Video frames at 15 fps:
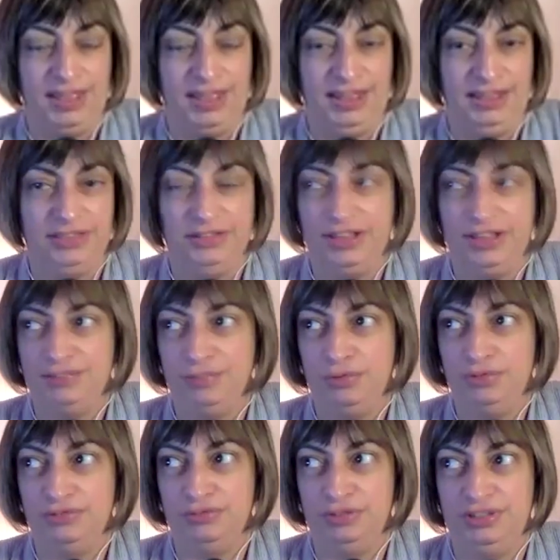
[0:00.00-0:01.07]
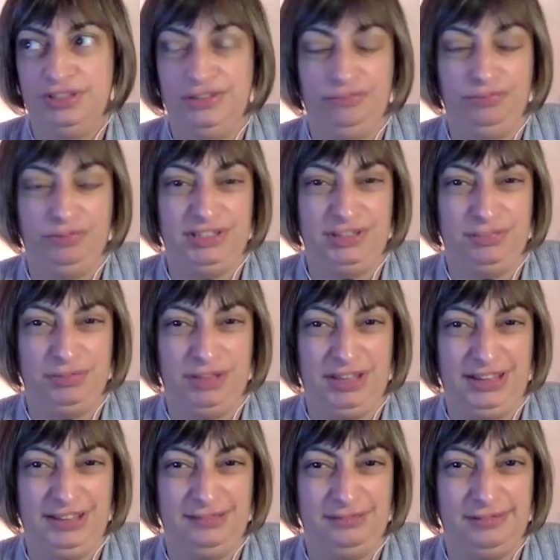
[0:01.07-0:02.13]
the Glass Bowl is a really tough place to play.
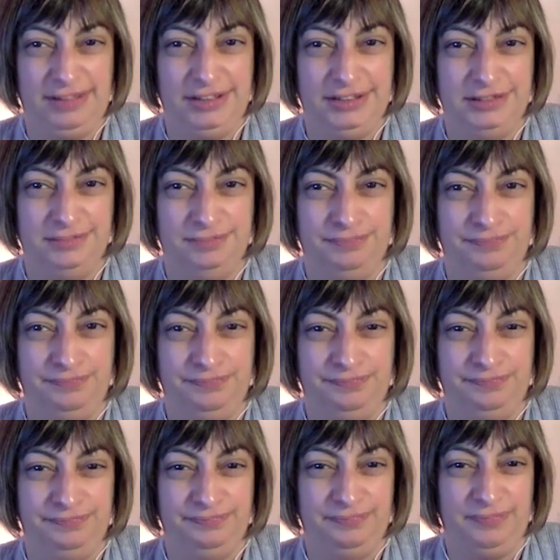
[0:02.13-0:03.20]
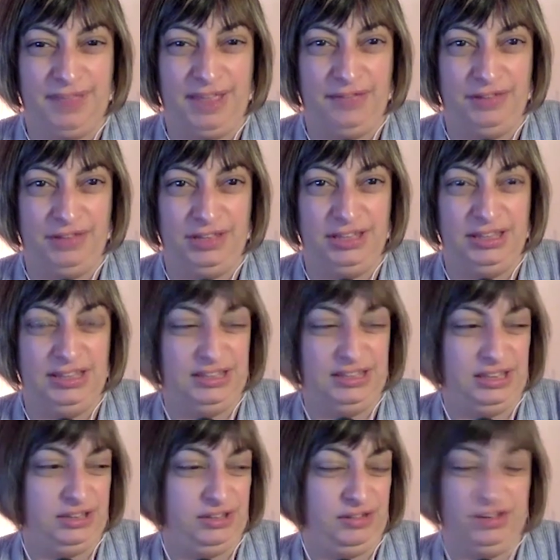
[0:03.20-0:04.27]
Having
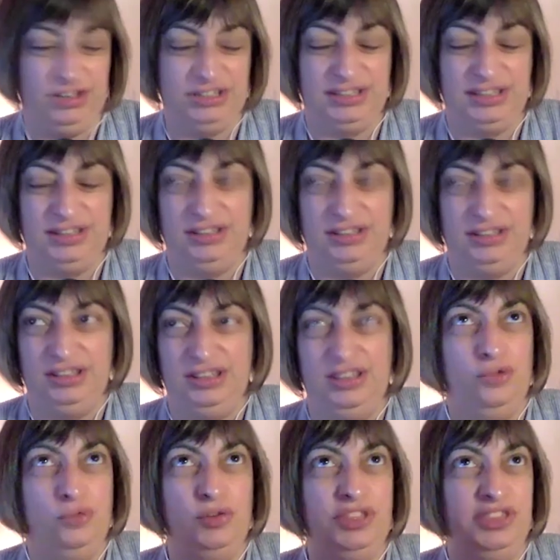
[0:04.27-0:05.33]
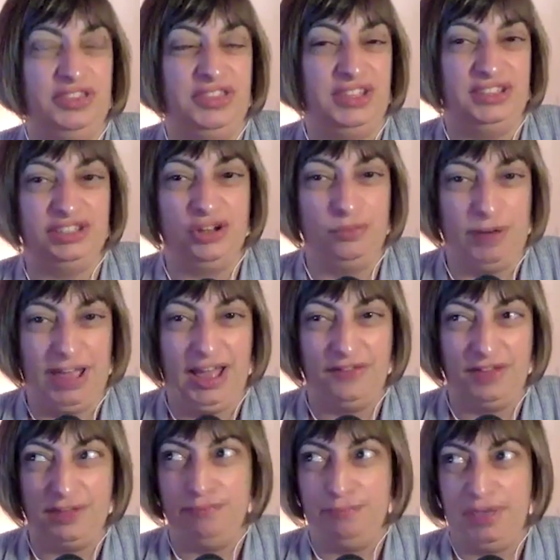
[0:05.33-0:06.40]
it you wouldn't think so, but
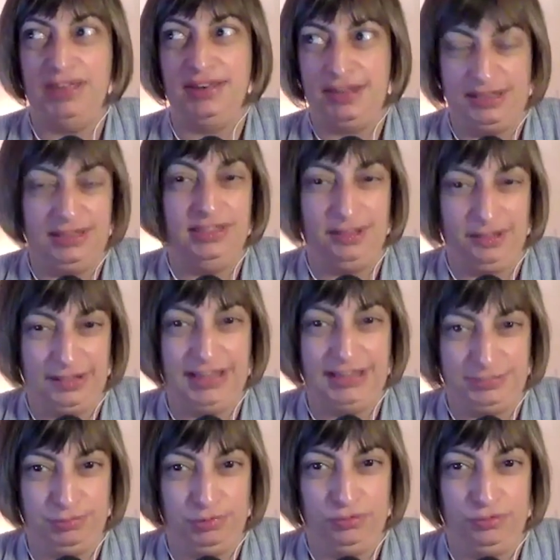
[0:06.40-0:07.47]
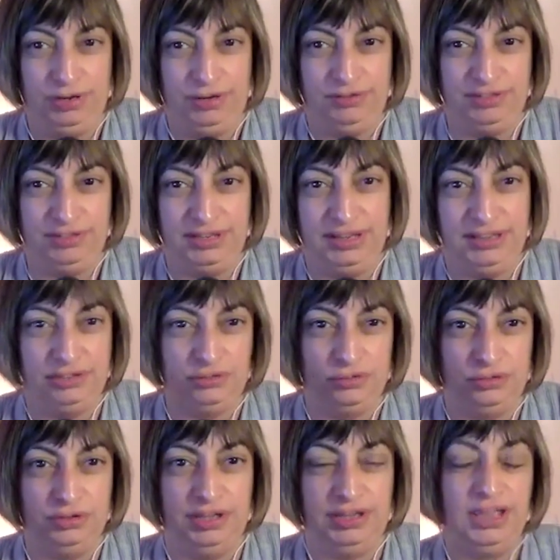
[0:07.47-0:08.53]
having been in the Glass Bowl when I was in high
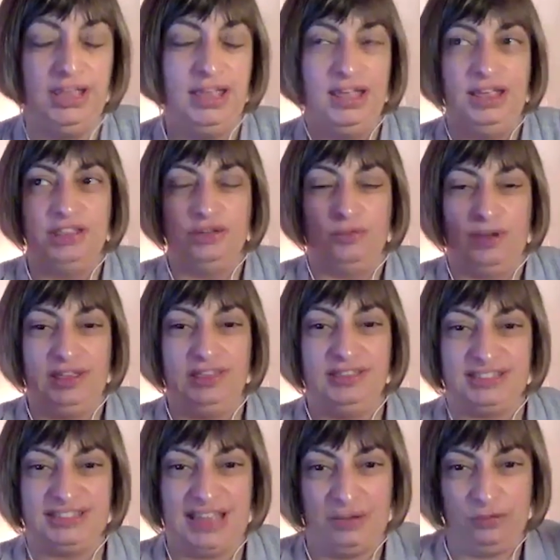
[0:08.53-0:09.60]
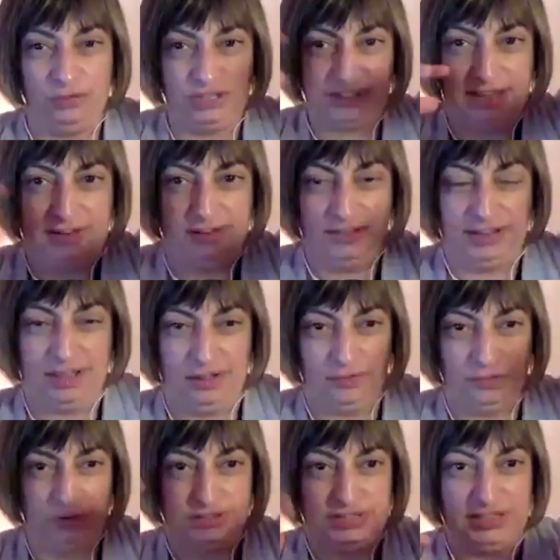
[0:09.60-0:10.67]
school, like the way the sound just kind of like
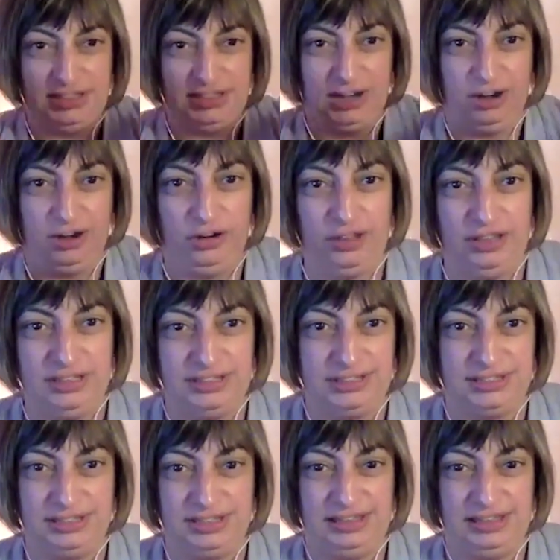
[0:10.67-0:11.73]
hovers in there is